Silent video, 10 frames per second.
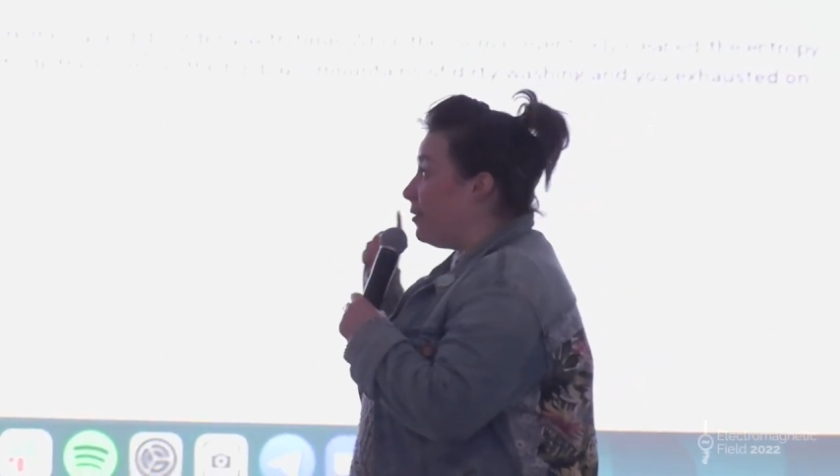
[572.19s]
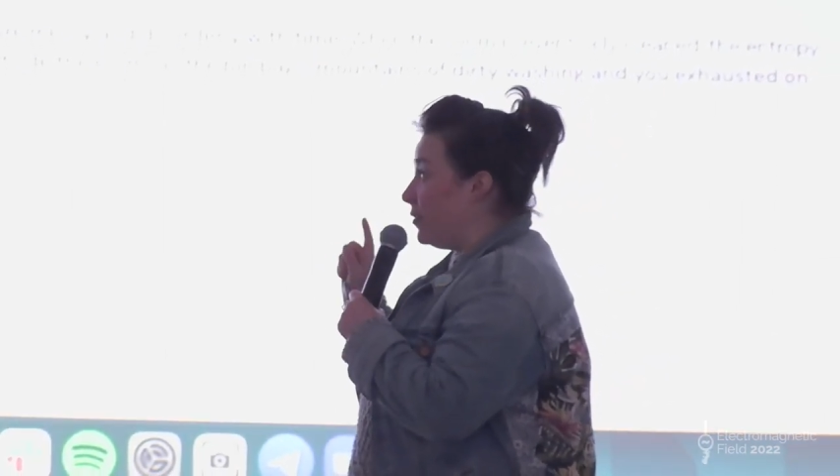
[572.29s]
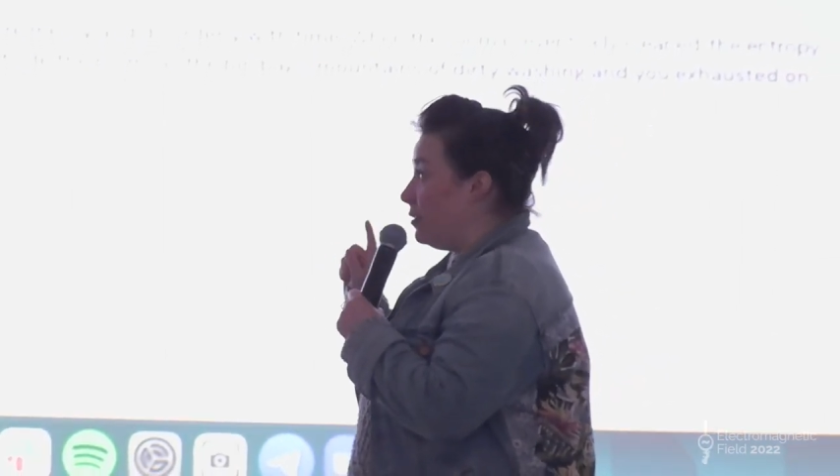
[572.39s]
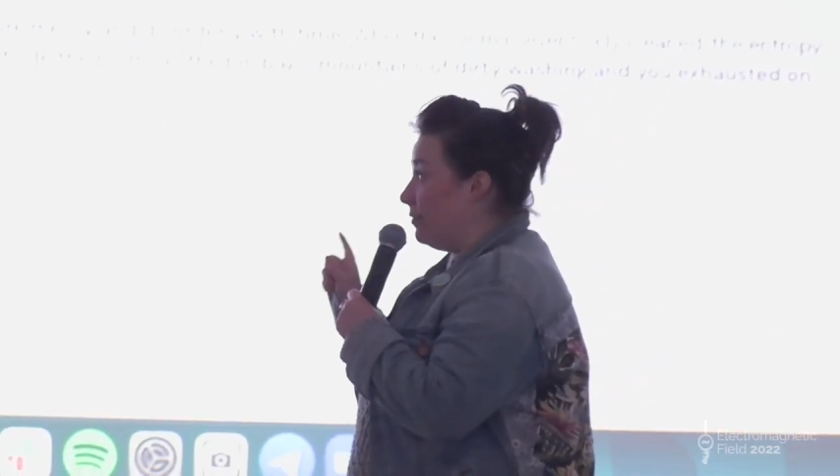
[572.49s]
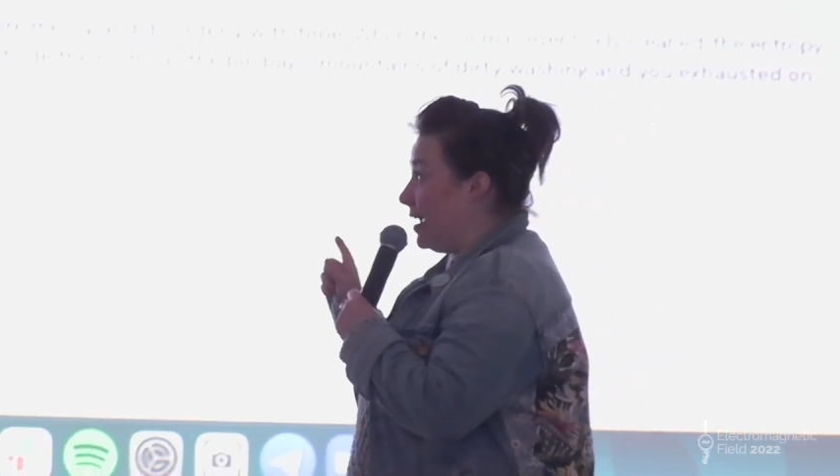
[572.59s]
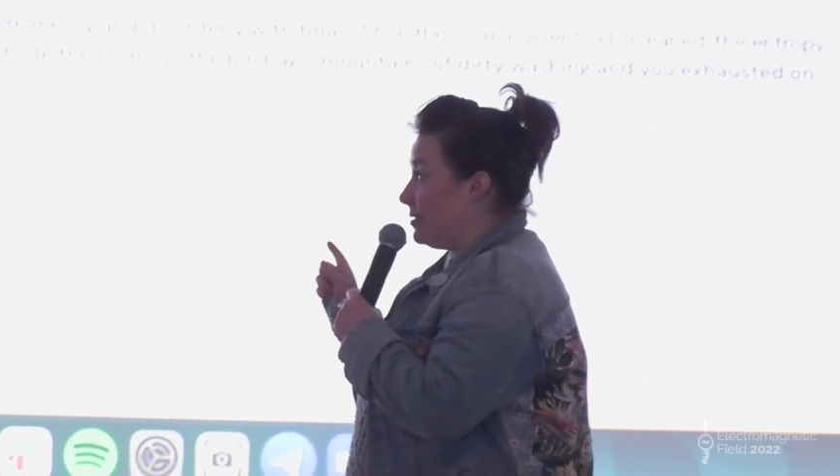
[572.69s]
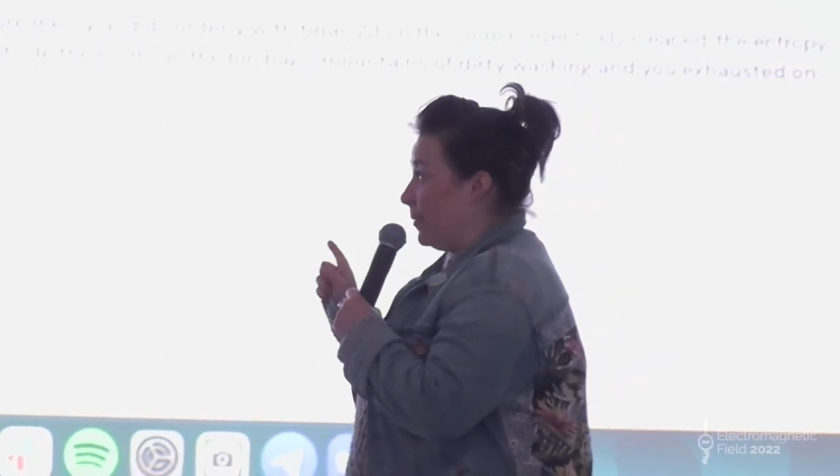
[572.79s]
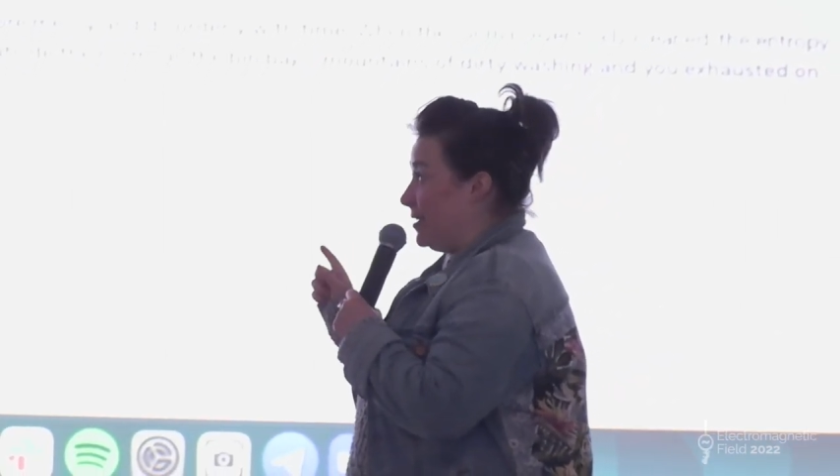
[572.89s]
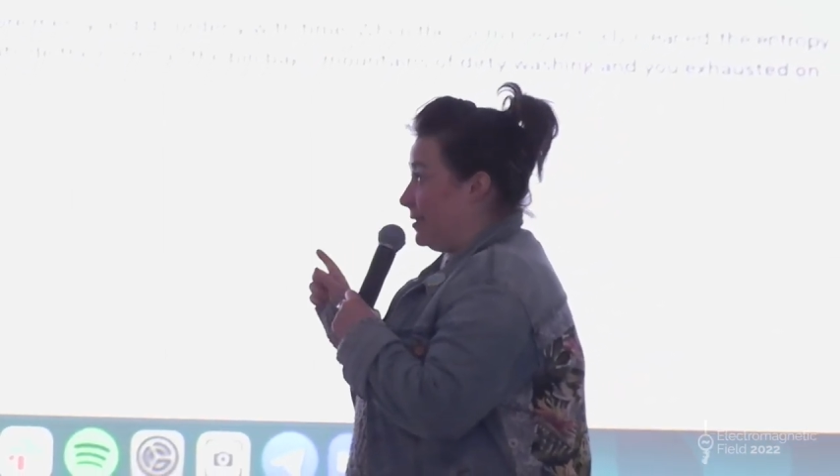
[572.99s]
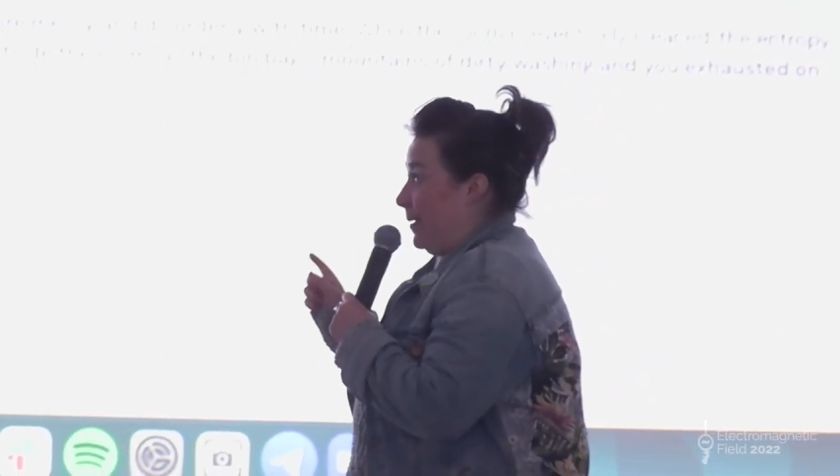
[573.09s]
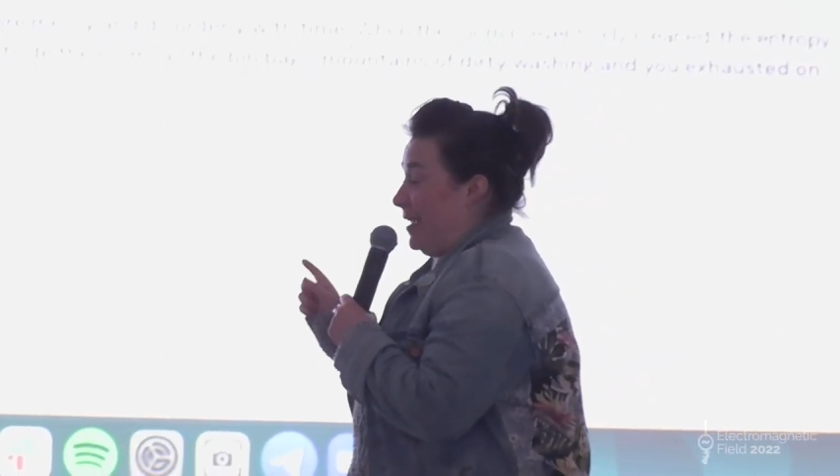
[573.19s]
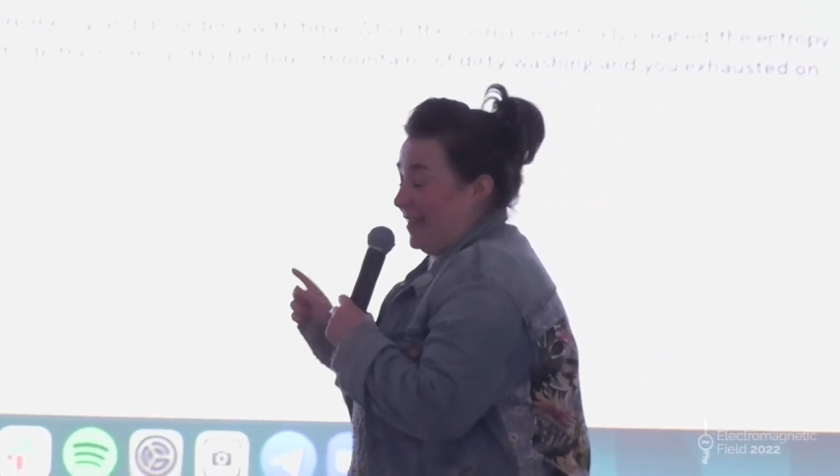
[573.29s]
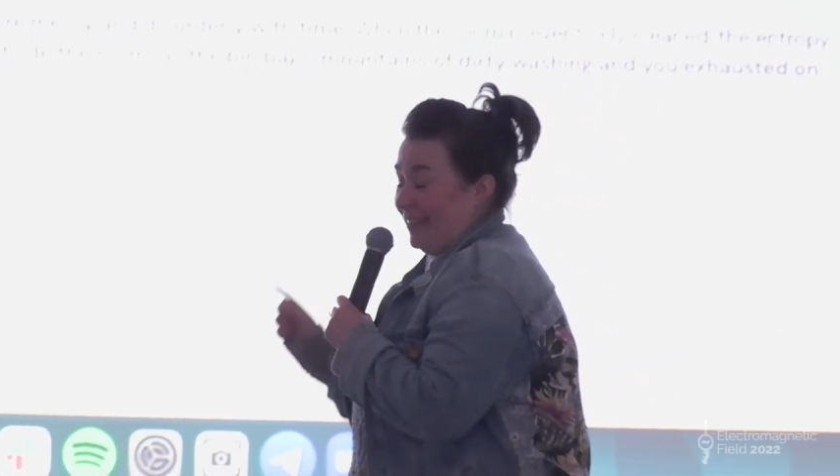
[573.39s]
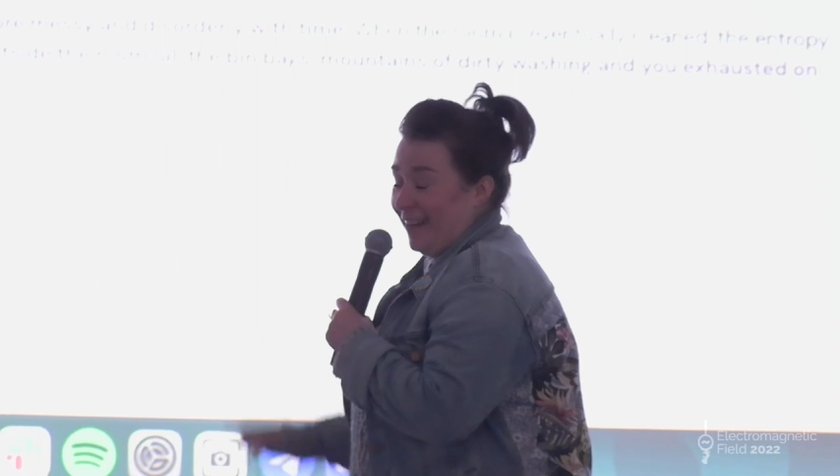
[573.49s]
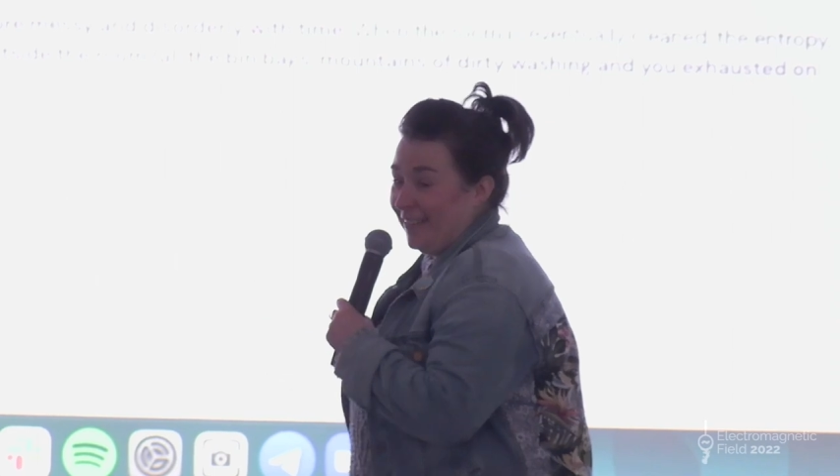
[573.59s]
if you read my
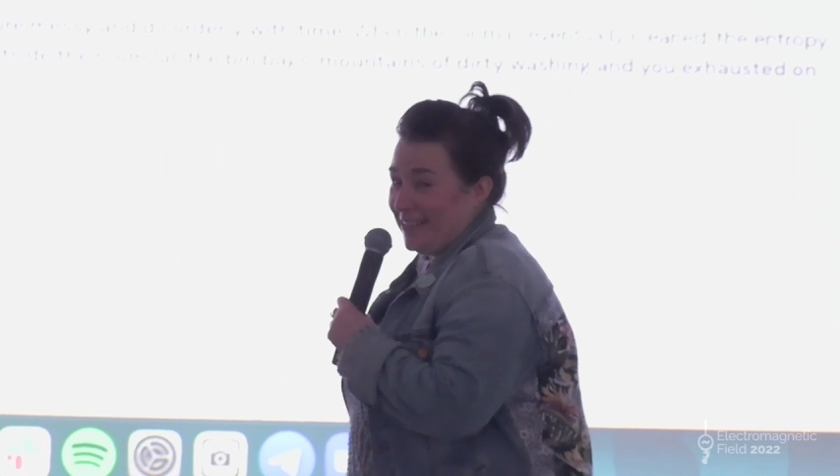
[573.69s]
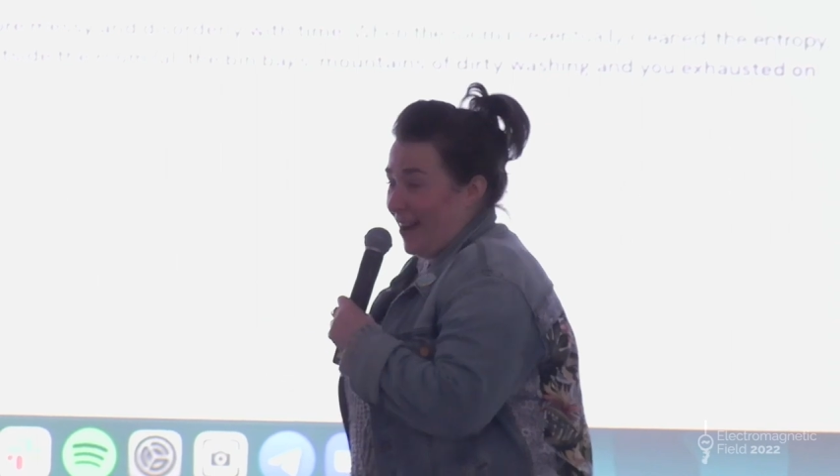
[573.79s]
speaker notes.